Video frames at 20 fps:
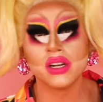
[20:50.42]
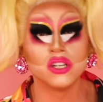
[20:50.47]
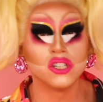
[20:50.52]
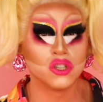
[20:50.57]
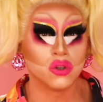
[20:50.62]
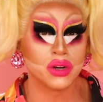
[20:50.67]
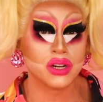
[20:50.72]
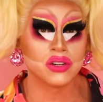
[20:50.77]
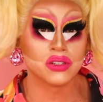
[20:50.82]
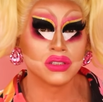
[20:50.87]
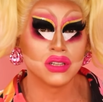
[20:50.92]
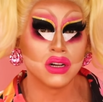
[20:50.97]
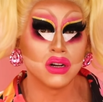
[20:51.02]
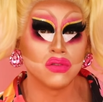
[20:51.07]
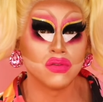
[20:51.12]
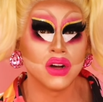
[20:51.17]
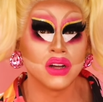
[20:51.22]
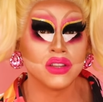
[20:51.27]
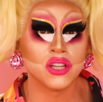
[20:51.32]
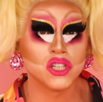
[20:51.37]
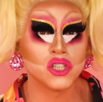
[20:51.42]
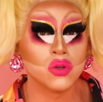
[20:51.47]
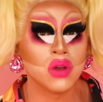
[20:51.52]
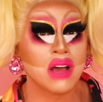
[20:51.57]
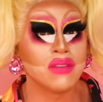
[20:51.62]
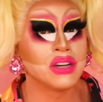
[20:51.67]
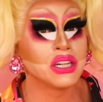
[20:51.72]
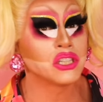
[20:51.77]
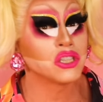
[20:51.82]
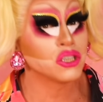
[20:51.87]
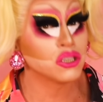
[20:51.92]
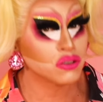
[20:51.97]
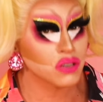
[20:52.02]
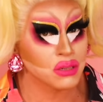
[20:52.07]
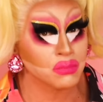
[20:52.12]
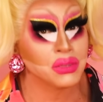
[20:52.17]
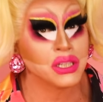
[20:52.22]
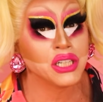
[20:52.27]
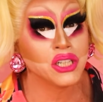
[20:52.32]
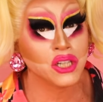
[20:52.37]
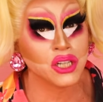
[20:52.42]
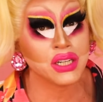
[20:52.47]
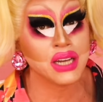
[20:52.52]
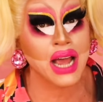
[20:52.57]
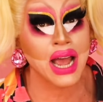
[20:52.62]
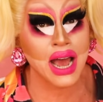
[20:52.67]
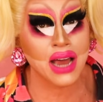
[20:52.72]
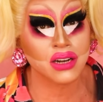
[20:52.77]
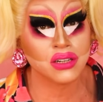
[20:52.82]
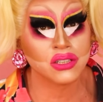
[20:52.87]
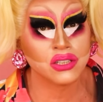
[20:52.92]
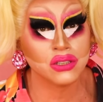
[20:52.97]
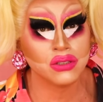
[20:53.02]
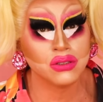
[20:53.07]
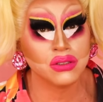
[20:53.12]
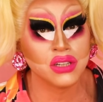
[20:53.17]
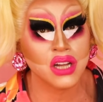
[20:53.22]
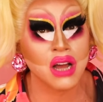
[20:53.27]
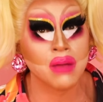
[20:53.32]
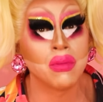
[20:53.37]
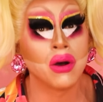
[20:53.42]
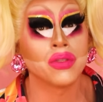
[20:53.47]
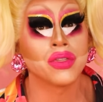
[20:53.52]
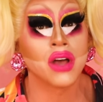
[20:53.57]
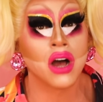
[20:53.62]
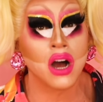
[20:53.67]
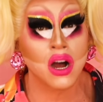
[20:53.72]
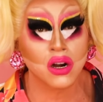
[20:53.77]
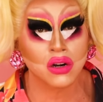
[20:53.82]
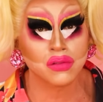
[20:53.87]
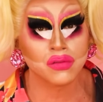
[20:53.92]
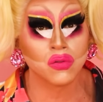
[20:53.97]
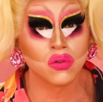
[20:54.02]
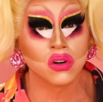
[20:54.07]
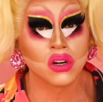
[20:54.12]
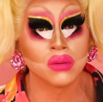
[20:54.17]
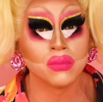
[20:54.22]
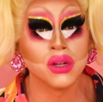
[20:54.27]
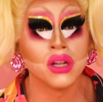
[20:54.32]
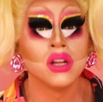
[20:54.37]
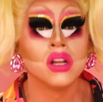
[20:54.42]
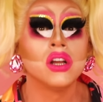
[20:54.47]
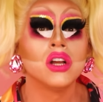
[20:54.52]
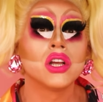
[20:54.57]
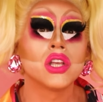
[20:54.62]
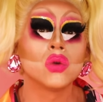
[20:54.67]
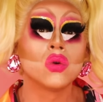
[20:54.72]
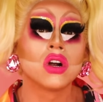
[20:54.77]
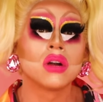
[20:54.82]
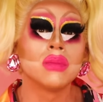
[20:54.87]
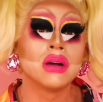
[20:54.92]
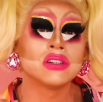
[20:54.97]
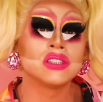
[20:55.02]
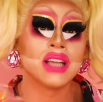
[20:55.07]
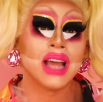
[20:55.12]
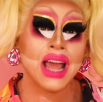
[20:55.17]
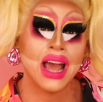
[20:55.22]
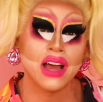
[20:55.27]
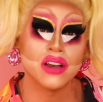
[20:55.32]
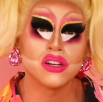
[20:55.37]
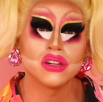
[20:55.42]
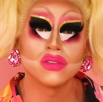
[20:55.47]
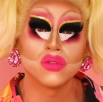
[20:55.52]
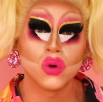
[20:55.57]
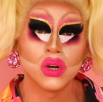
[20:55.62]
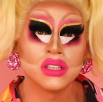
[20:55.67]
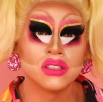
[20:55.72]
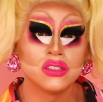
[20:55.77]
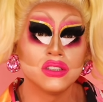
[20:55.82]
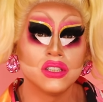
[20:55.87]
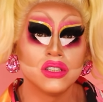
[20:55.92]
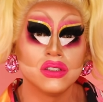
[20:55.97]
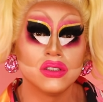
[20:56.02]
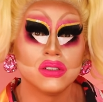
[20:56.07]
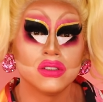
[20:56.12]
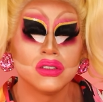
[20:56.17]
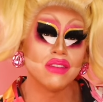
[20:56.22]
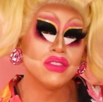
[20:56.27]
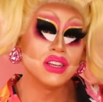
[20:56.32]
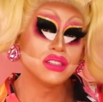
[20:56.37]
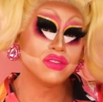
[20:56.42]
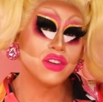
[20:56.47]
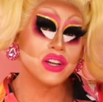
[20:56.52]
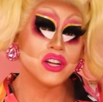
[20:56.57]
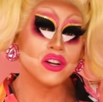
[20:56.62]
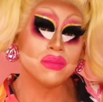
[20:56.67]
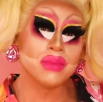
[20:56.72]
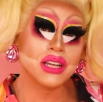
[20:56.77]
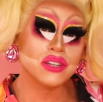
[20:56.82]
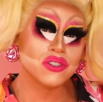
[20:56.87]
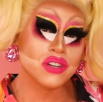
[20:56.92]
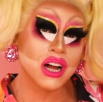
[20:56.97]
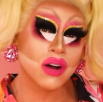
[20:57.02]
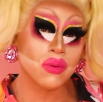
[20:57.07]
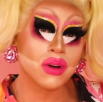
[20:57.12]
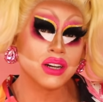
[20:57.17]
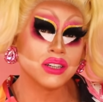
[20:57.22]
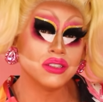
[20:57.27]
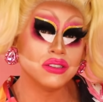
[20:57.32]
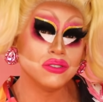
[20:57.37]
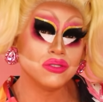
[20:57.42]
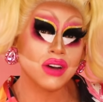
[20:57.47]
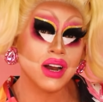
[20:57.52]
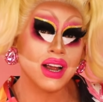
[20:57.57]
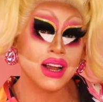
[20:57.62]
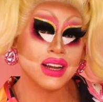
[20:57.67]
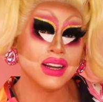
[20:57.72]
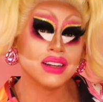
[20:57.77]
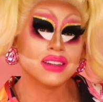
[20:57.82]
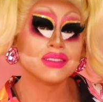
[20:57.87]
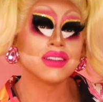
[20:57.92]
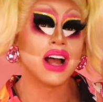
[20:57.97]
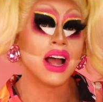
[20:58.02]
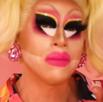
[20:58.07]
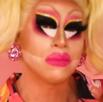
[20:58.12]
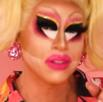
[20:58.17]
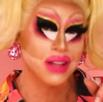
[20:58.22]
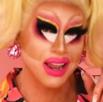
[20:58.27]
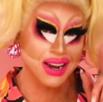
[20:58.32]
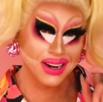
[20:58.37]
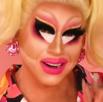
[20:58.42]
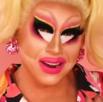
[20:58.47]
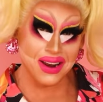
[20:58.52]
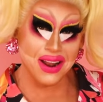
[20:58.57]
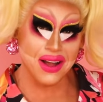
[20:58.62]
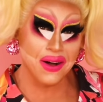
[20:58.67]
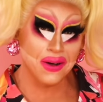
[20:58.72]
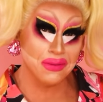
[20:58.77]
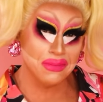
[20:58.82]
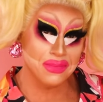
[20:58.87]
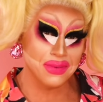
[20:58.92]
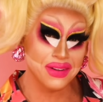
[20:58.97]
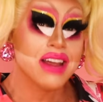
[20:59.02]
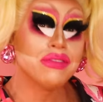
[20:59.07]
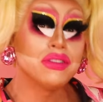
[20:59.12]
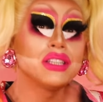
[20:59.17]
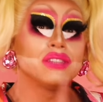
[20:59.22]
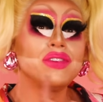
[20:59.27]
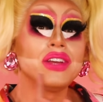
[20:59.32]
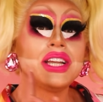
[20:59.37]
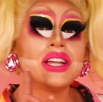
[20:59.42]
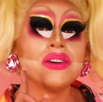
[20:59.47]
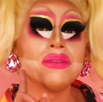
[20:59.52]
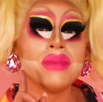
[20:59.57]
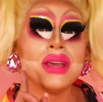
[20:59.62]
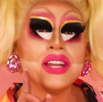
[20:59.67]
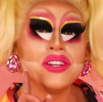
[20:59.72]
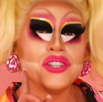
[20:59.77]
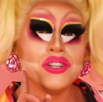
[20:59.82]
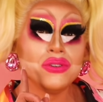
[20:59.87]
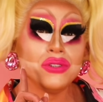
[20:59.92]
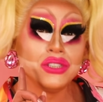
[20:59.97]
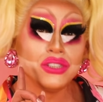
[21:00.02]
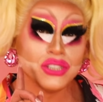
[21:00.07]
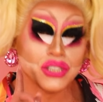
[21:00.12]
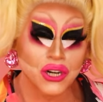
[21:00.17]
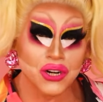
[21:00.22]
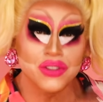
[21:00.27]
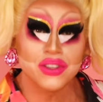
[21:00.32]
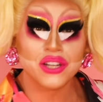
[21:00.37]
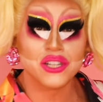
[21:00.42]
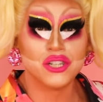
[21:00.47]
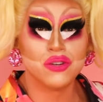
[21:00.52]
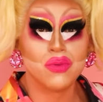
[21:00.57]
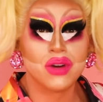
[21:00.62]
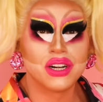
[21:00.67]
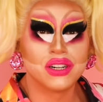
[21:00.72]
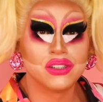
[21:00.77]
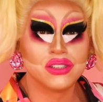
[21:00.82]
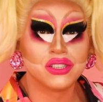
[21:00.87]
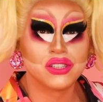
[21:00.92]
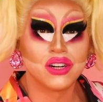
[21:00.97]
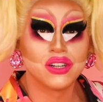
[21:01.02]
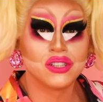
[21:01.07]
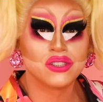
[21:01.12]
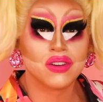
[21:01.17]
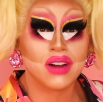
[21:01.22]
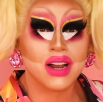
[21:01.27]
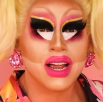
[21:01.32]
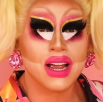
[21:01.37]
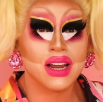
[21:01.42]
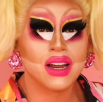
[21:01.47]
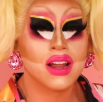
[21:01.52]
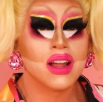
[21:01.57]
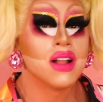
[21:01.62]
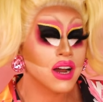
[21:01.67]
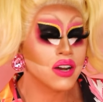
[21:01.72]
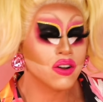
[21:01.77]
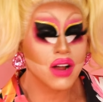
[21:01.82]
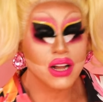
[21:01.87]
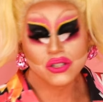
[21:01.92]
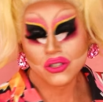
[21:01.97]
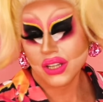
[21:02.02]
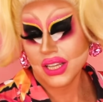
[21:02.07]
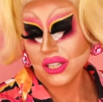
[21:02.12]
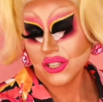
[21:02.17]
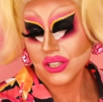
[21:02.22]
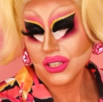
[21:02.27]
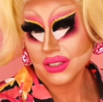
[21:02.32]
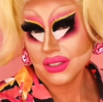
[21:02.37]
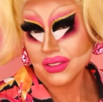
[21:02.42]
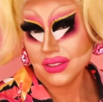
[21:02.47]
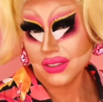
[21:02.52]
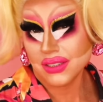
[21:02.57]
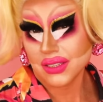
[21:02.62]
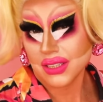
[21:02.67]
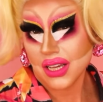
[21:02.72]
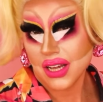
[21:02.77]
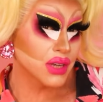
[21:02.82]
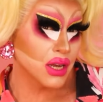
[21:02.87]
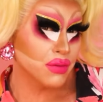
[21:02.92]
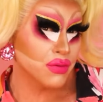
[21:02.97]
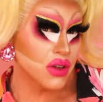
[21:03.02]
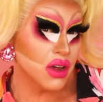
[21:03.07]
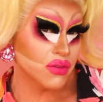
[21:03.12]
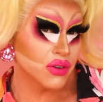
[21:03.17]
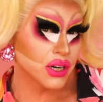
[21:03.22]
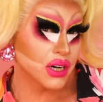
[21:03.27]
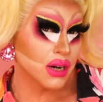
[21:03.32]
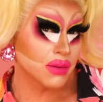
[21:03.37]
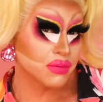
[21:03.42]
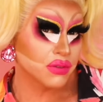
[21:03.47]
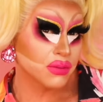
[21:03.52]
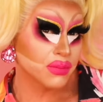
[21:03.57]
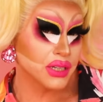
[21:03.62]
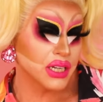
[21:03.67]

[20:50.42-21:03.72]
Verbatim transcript: and enjoy yourself unless you have an extremely good attitude about the art form you are about to add your voice to. If this video made you not want to do drag, I'm glad I could help. If this video made you certain that you wanted to start drag, congratulations. If you ever come for